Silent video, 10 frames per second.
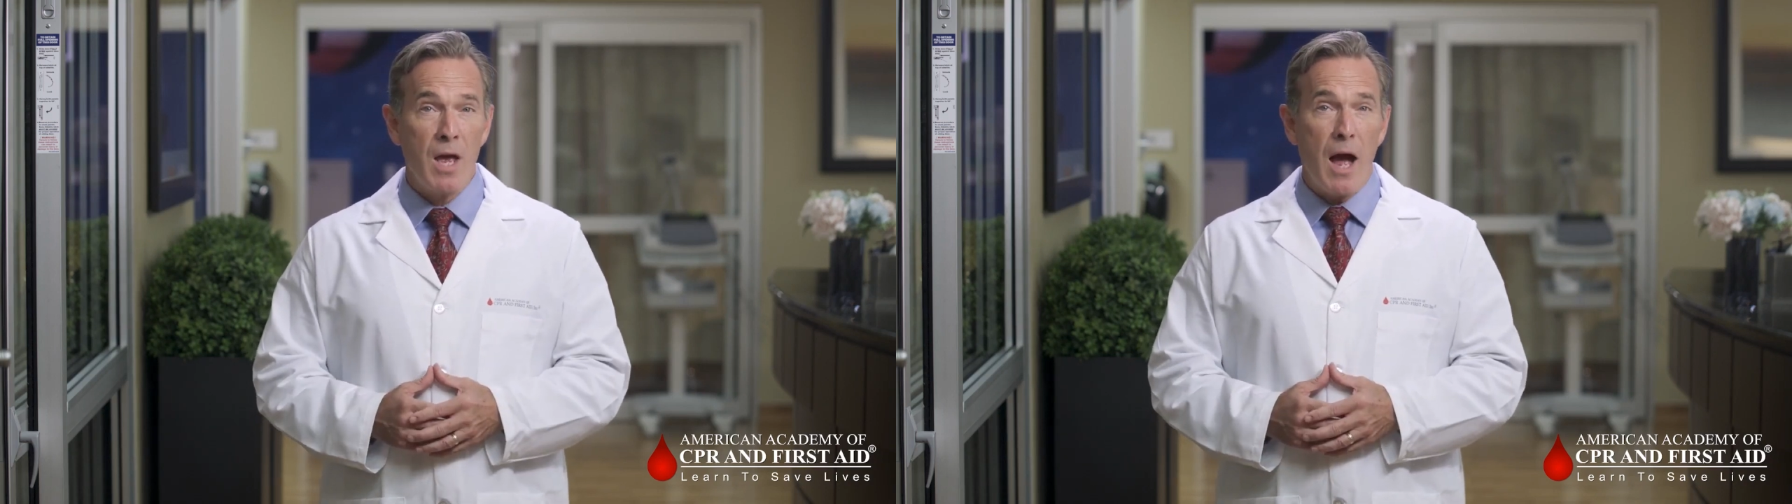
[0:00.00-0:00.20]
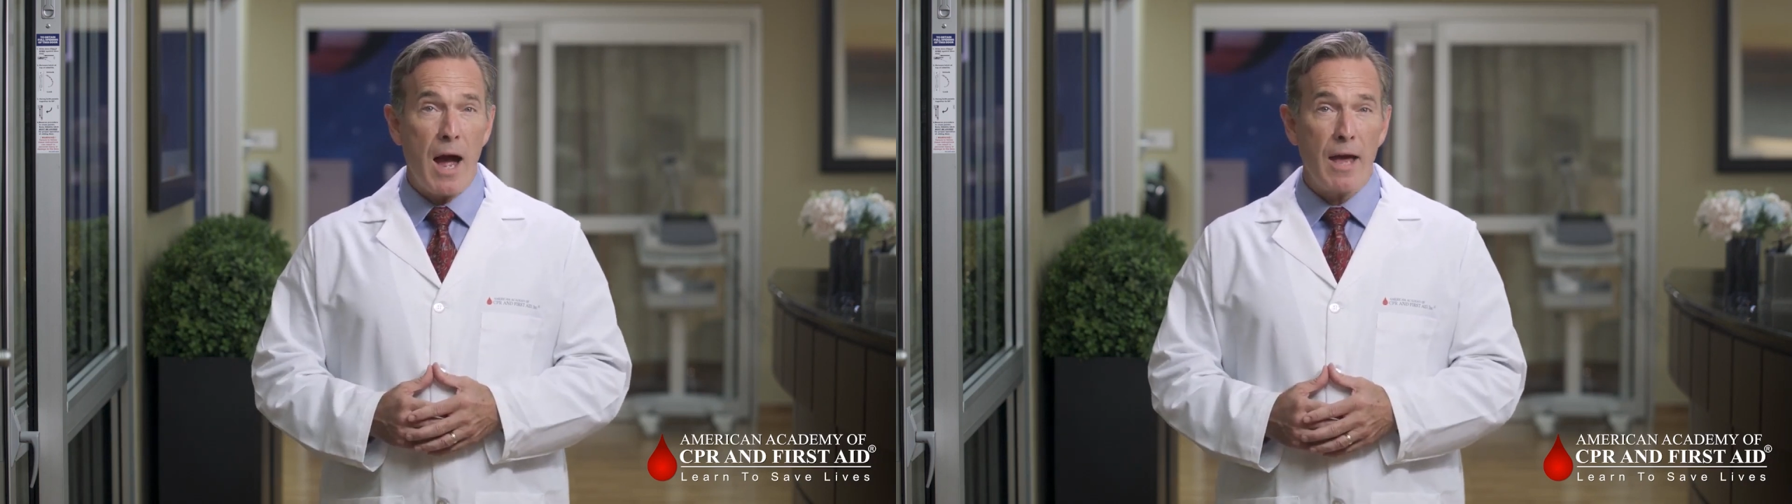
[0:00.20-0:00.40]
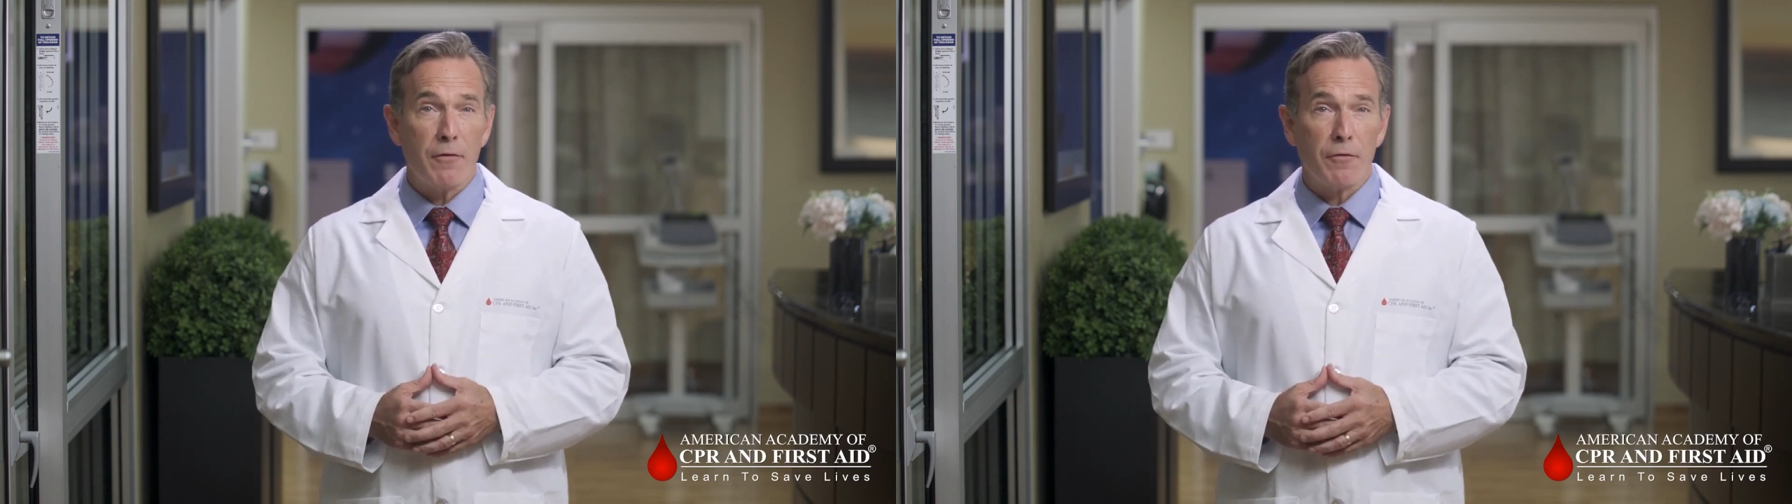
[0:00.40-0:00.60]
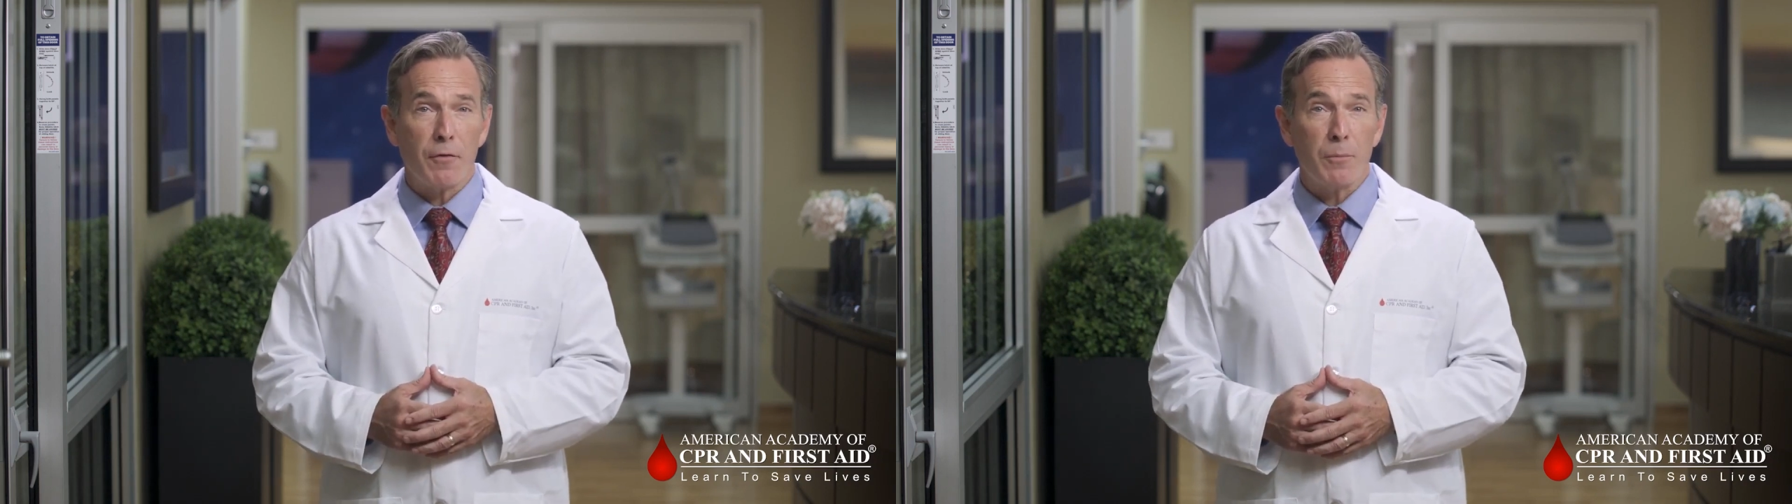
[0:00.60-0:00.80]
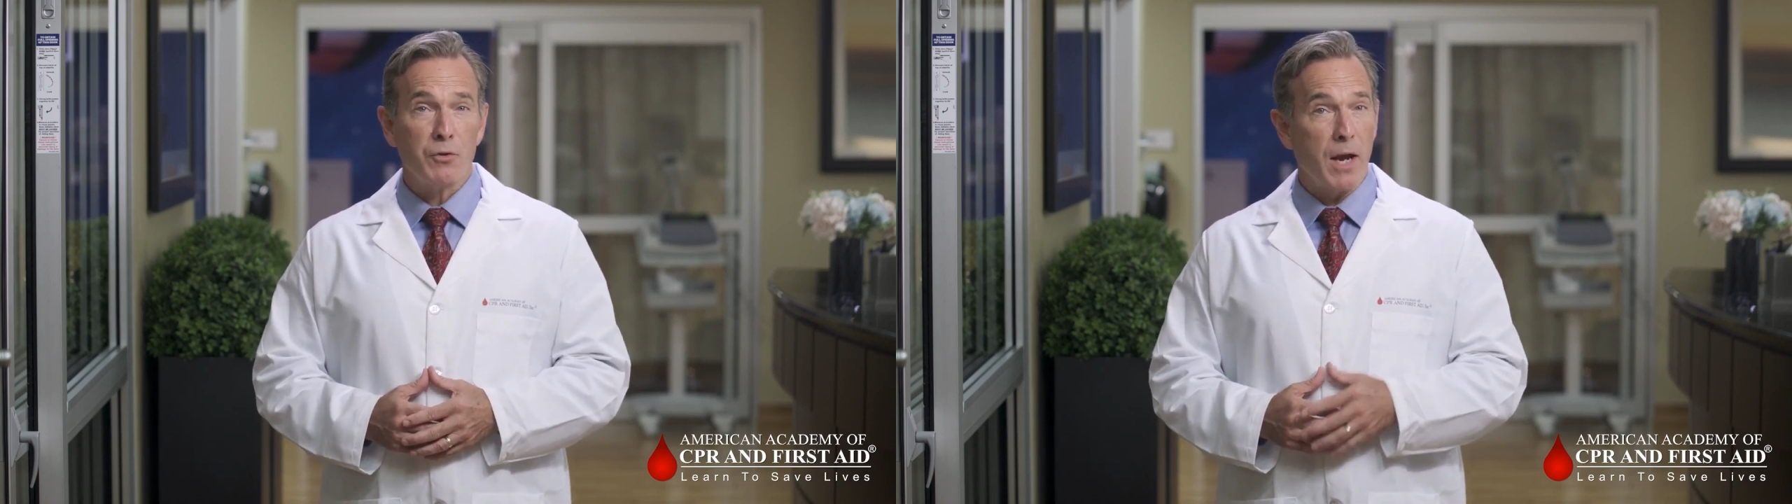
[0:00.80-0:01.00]
either
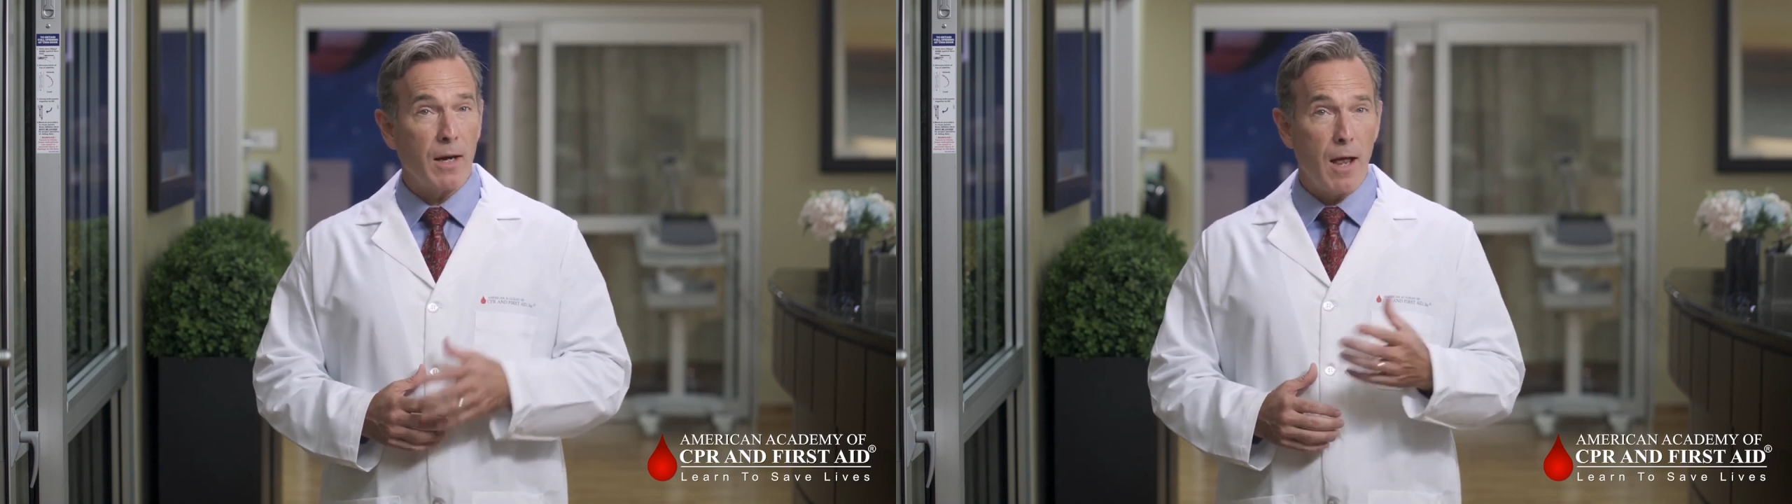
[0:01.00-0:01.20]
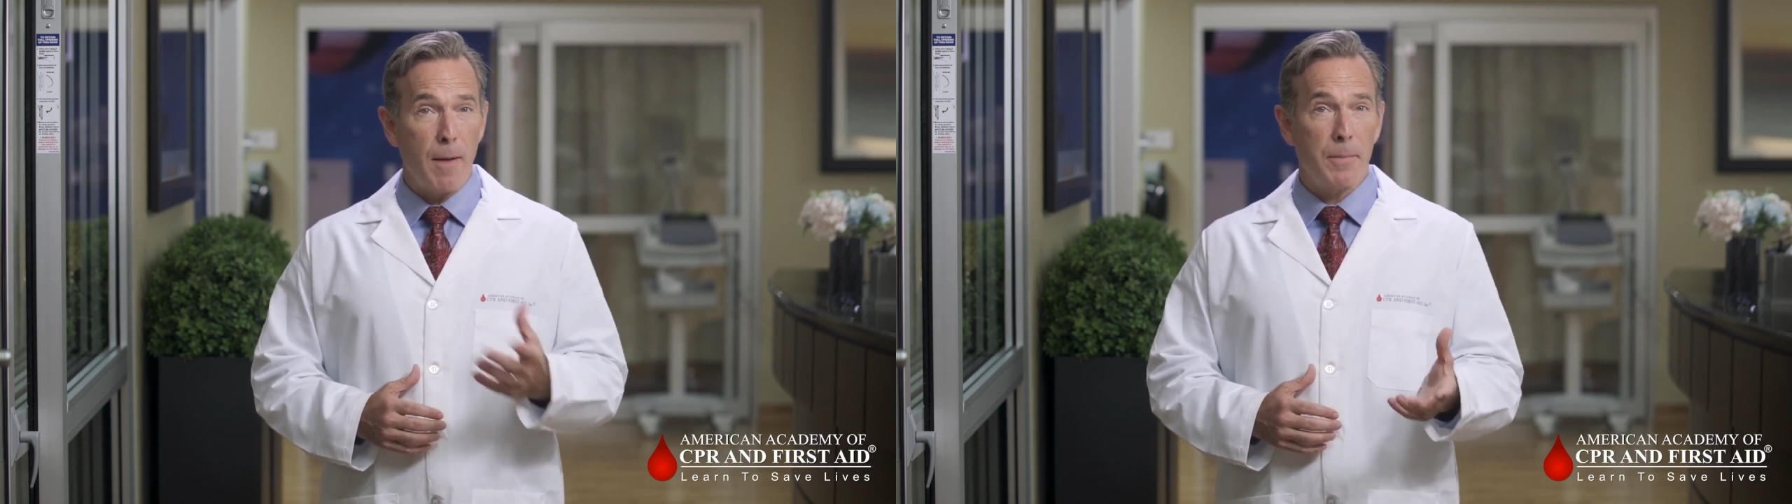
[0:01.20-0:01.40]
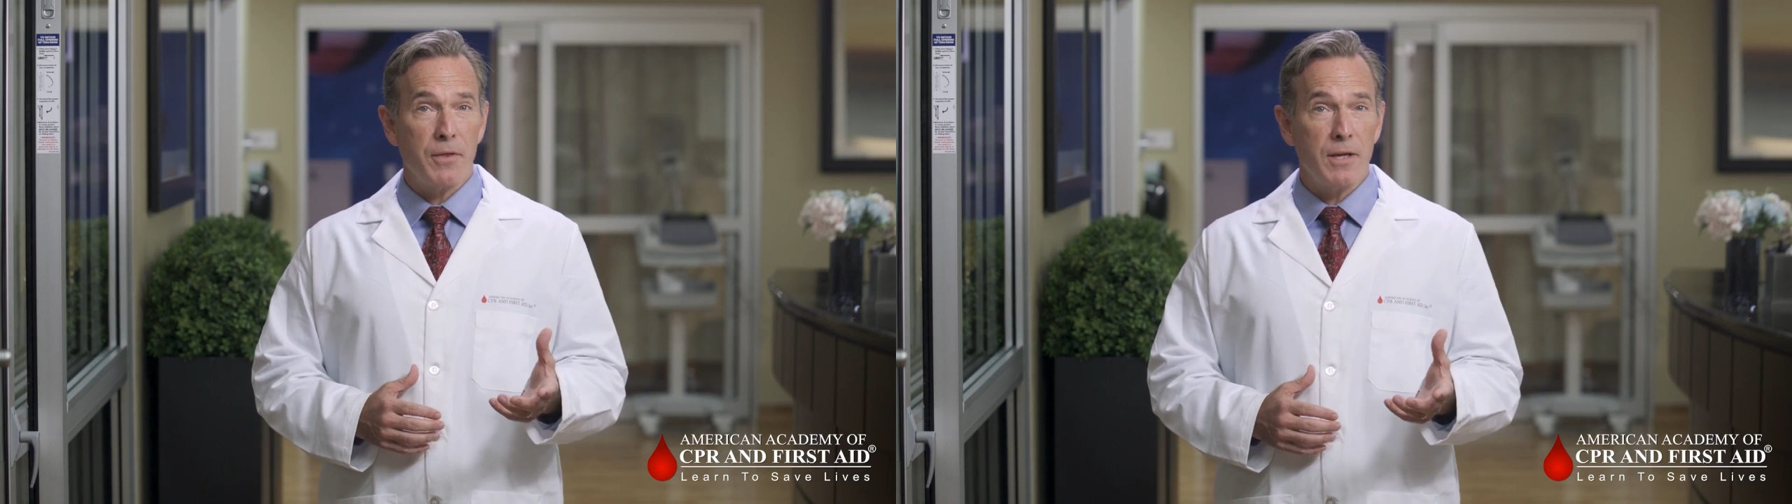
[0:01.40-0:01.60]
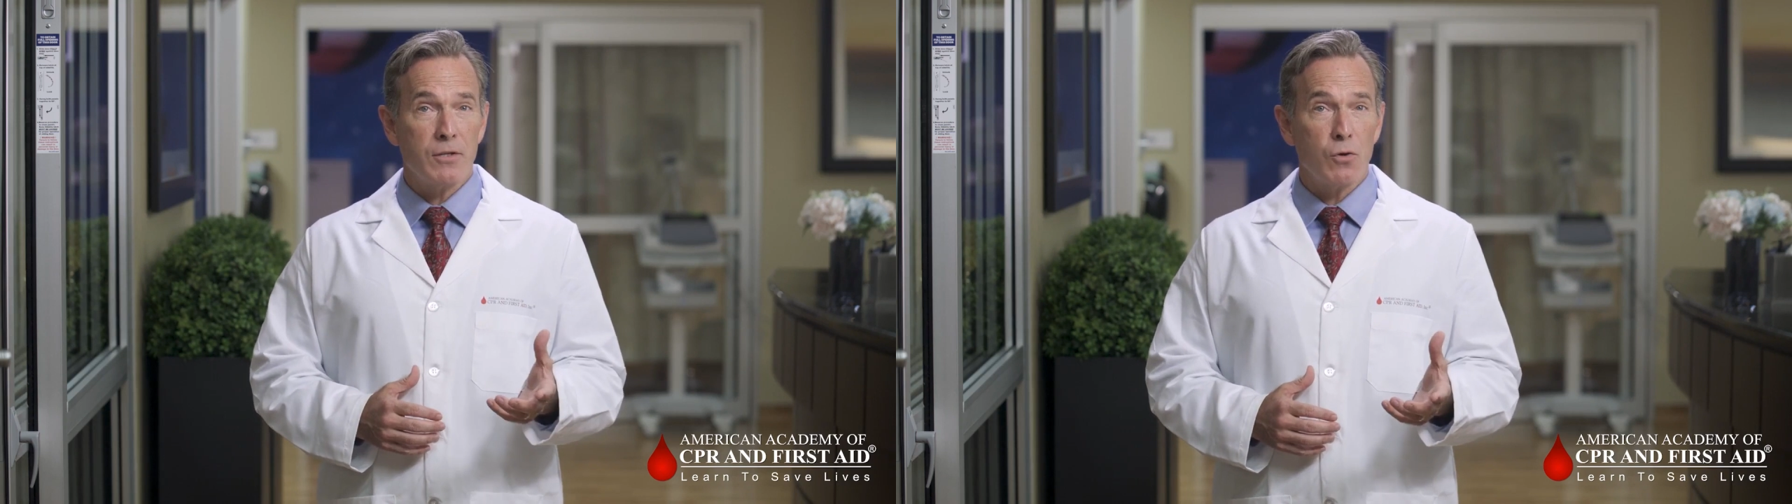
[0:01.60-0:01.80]
from channelopathies